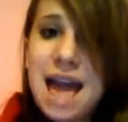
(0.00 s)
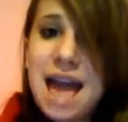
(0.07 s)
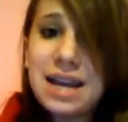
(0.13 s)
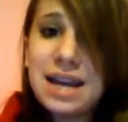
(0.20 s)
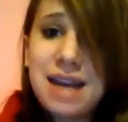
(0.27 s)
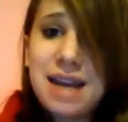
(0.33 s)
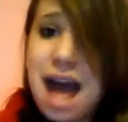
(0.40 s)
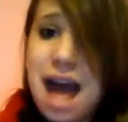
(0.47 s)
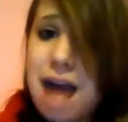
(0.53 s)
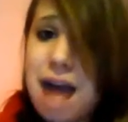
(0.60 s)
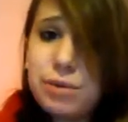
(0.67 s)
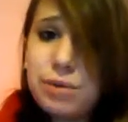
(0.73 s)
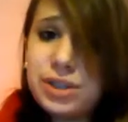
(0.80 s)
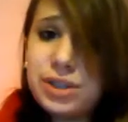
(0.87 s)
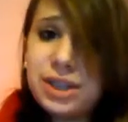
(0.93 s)
And
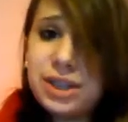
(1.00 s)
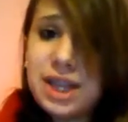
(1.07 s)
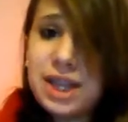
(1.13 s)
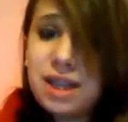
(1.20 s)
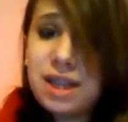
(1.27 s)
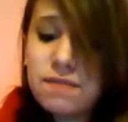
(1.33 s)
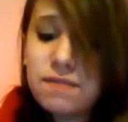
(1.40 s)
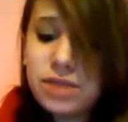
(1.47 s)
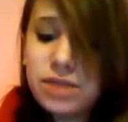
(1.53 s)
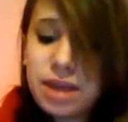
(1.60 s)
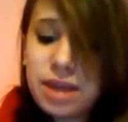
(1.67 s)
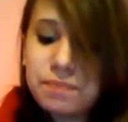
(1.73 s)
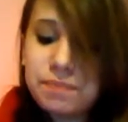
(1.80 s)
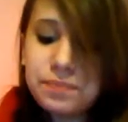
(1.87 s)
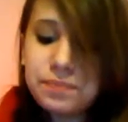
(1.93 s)
I was just in love with
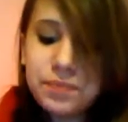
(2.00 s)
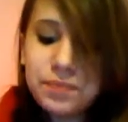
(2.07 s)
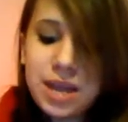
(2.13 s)
them.